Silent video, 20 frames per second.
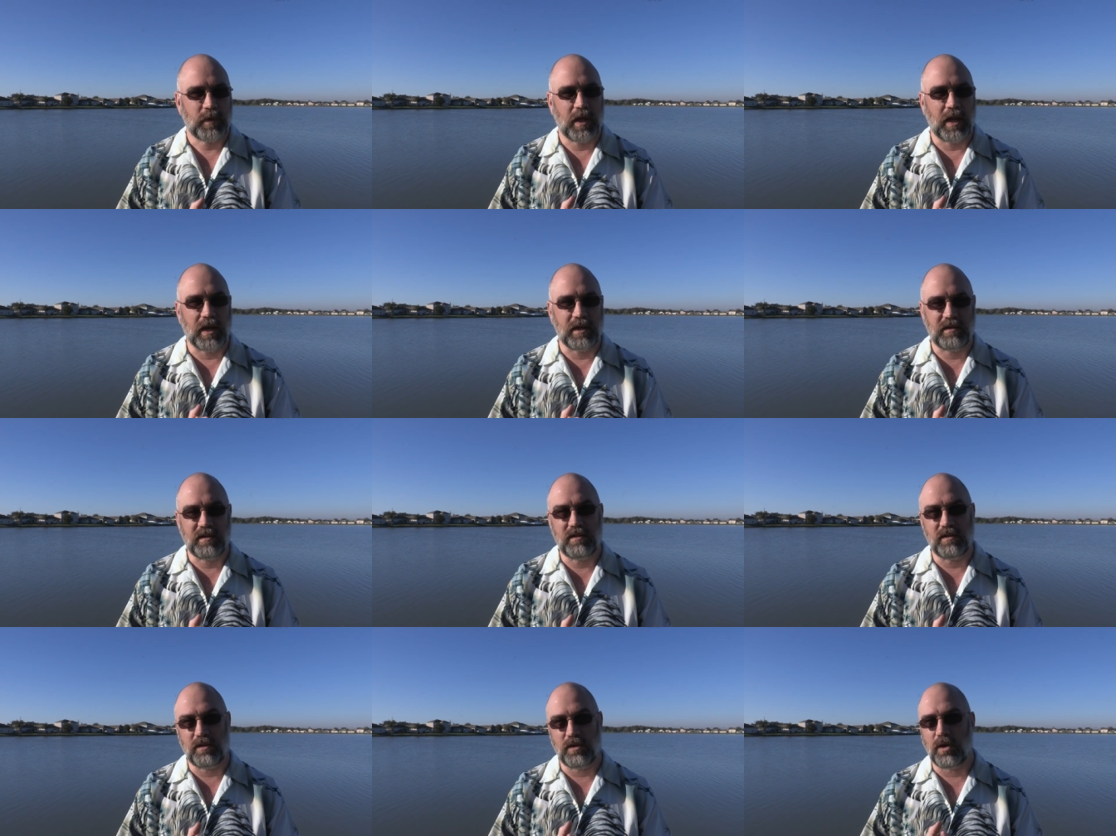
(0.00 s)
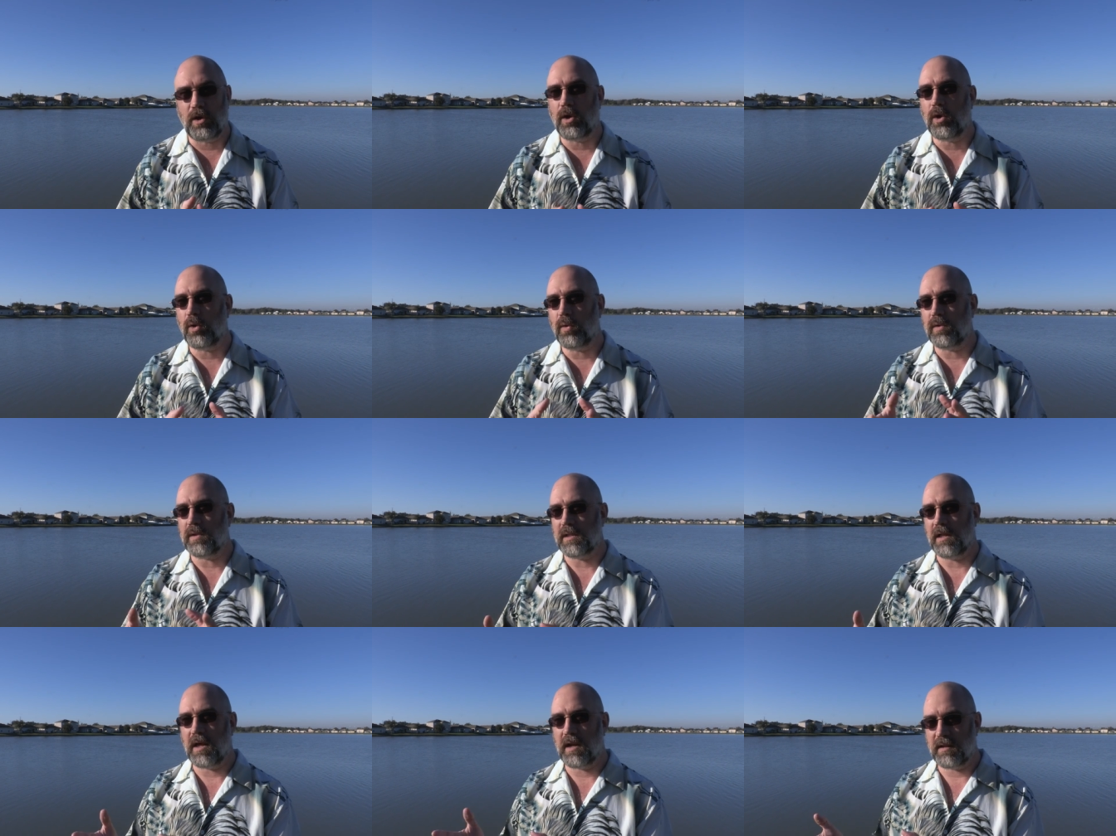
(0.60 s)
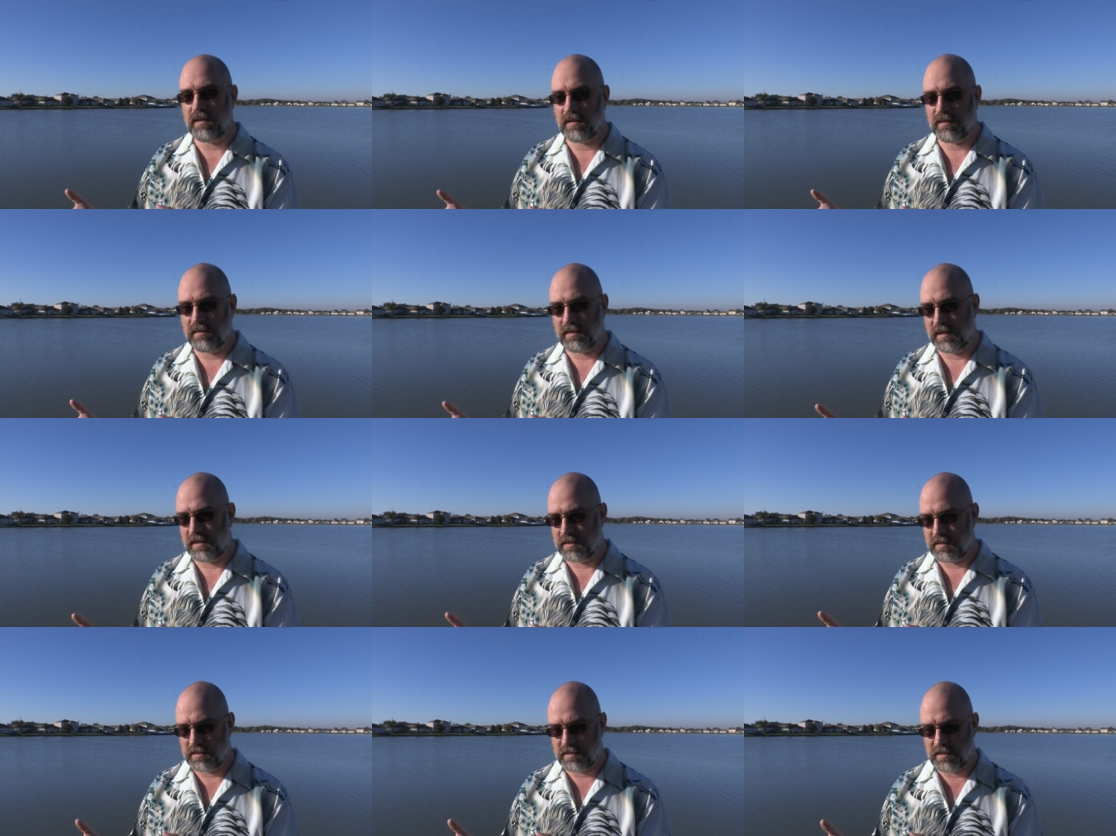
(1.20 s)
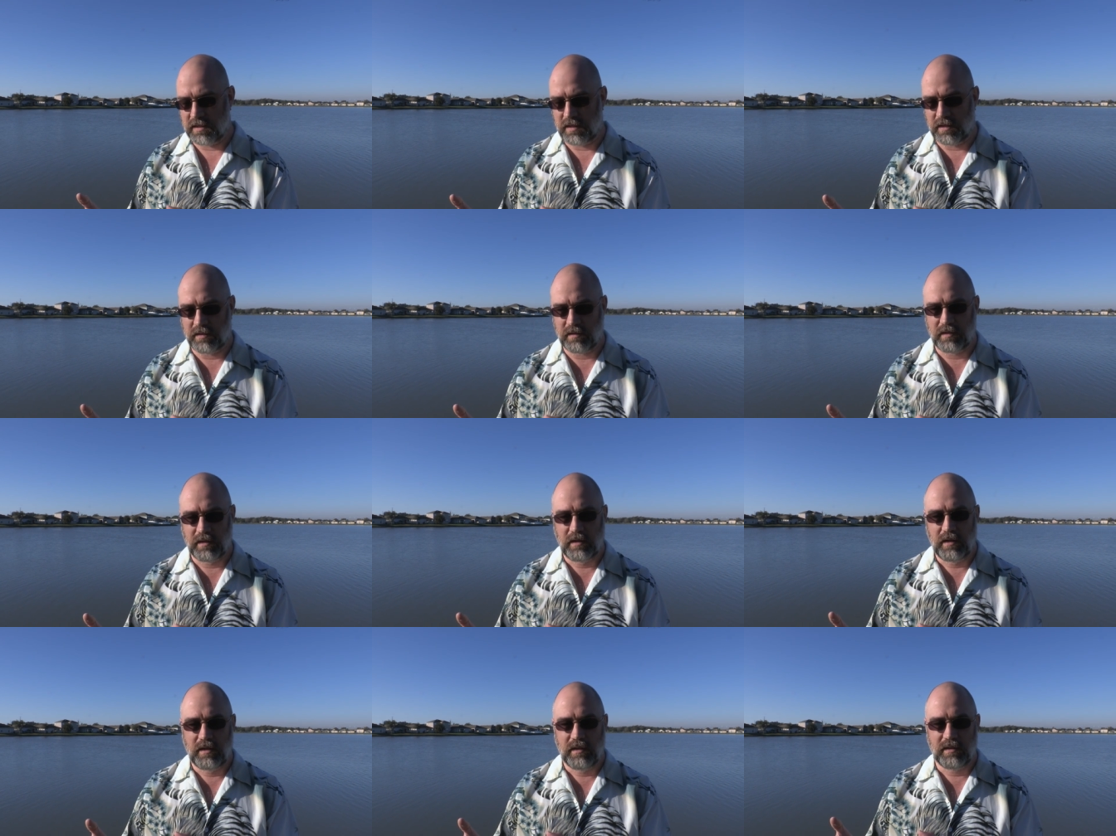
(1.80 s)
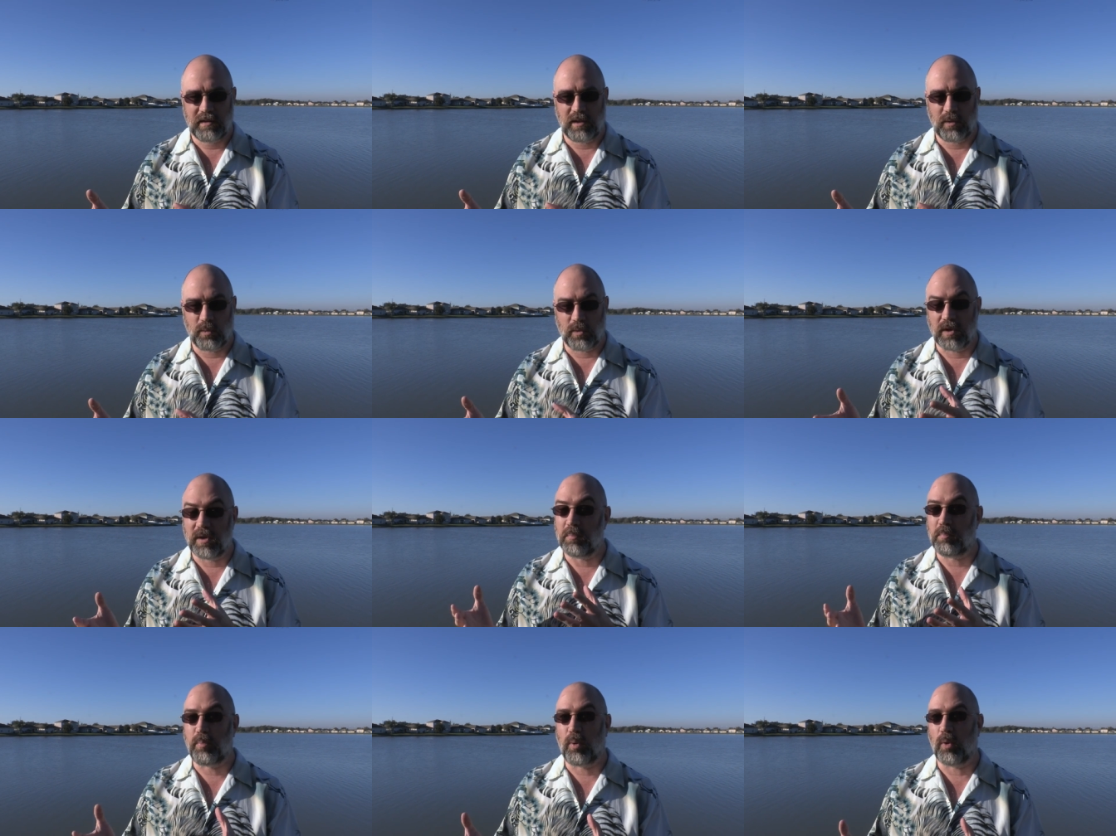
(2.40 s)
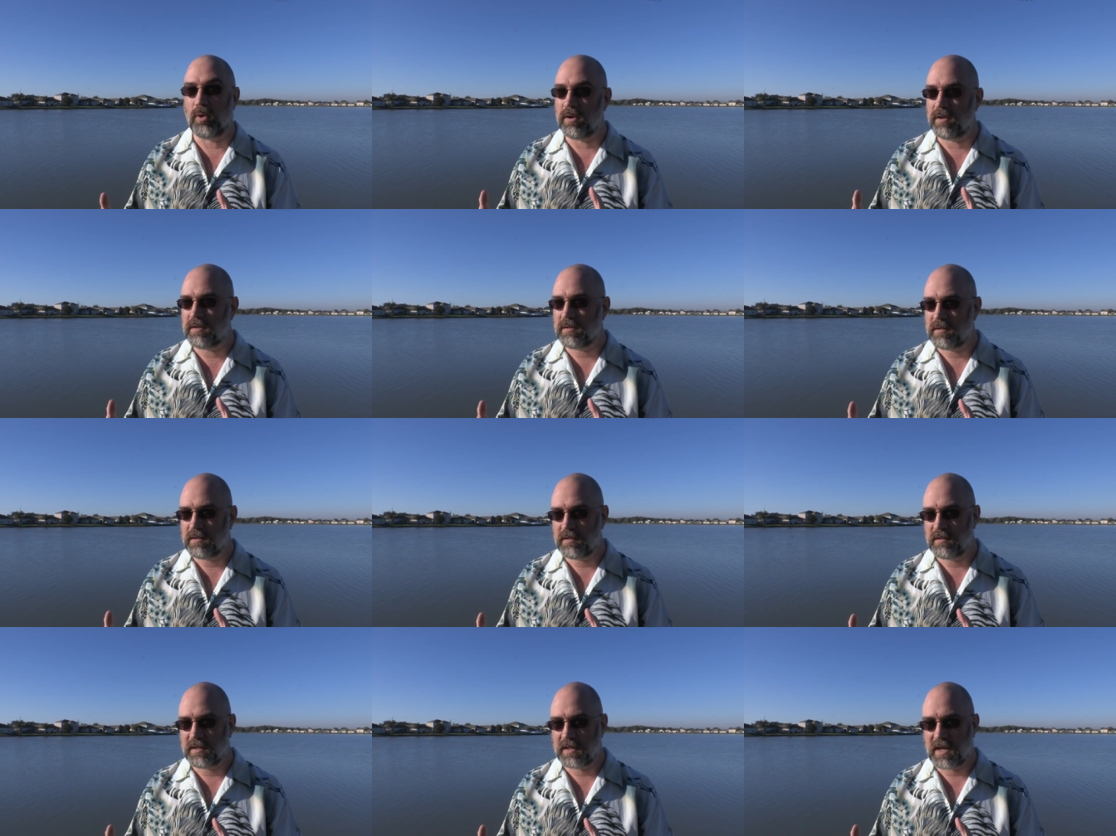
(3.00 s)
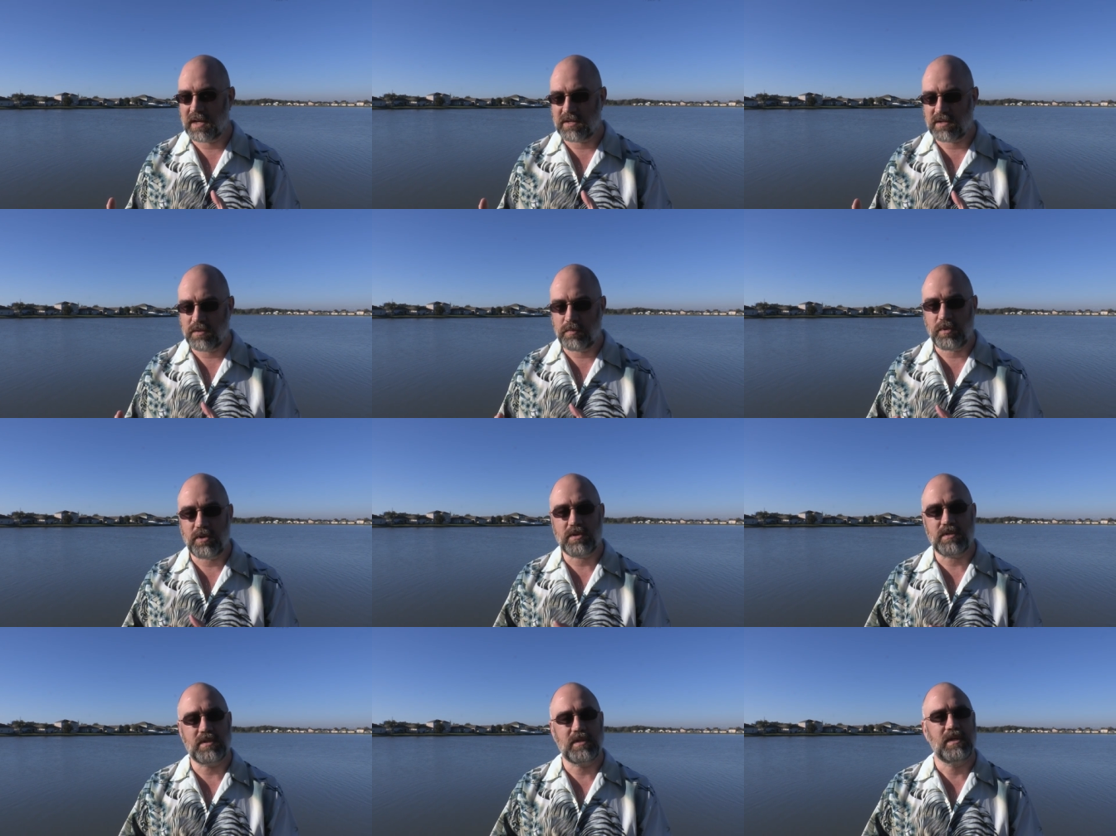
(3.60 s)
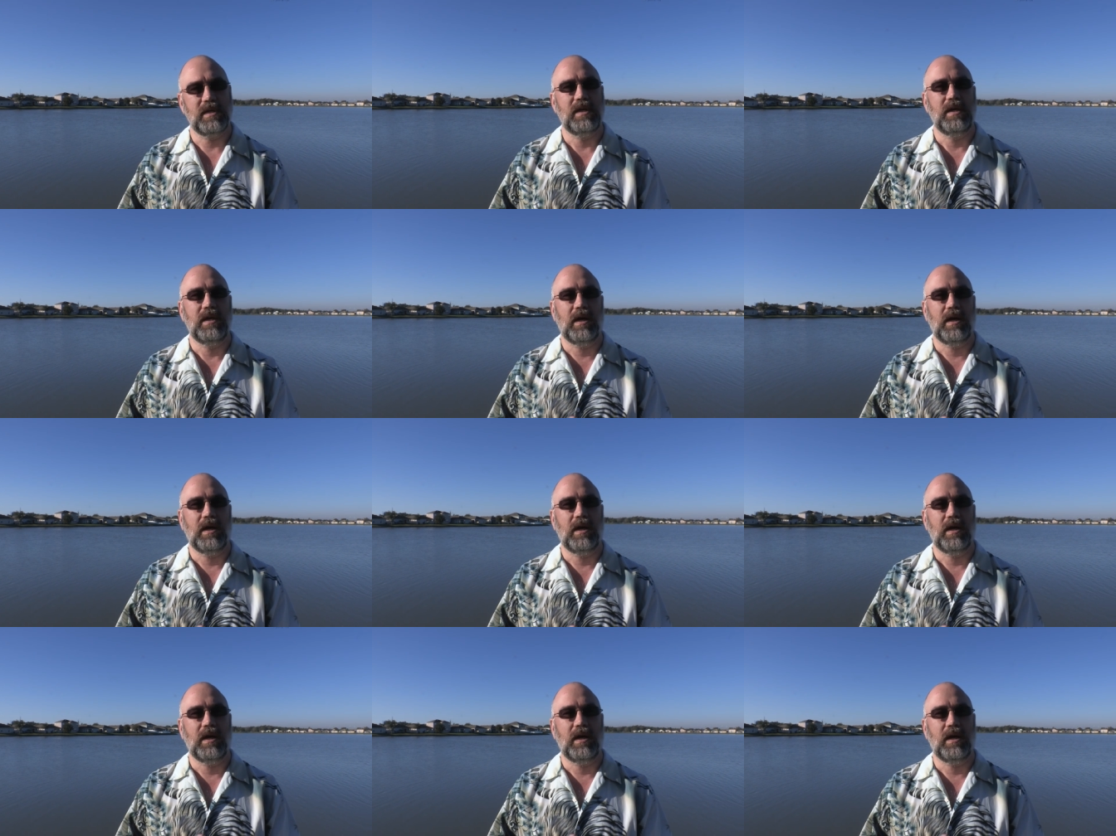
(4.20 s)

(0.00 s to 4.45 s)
and I didn't know a lot of the things that that were important to customers.